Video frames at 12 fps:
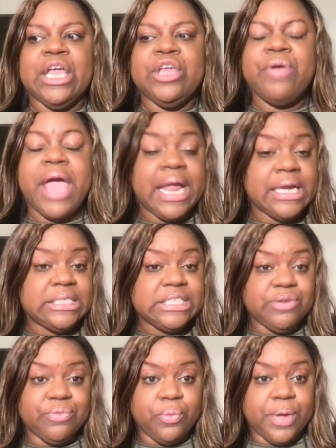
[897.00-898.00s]
you hate to
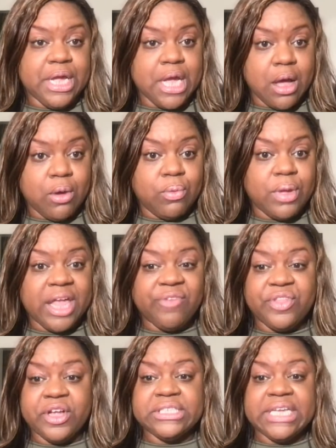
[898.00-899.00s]
see Rui go.
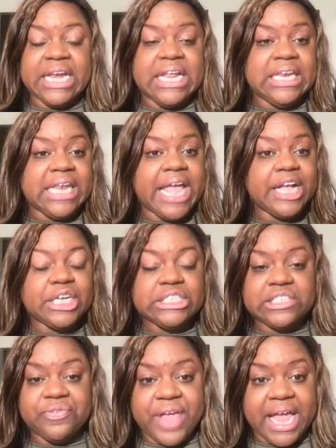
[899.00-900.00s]
If there's any
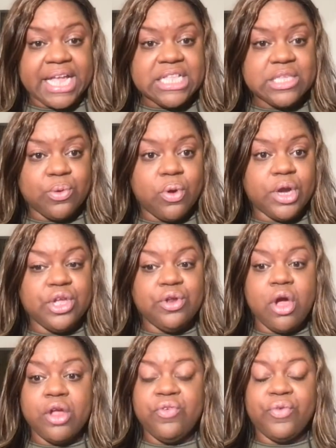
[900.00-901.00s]
Lakers fans on, you
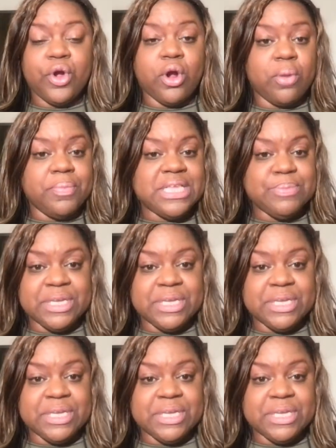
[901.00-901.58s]
know, you've heard me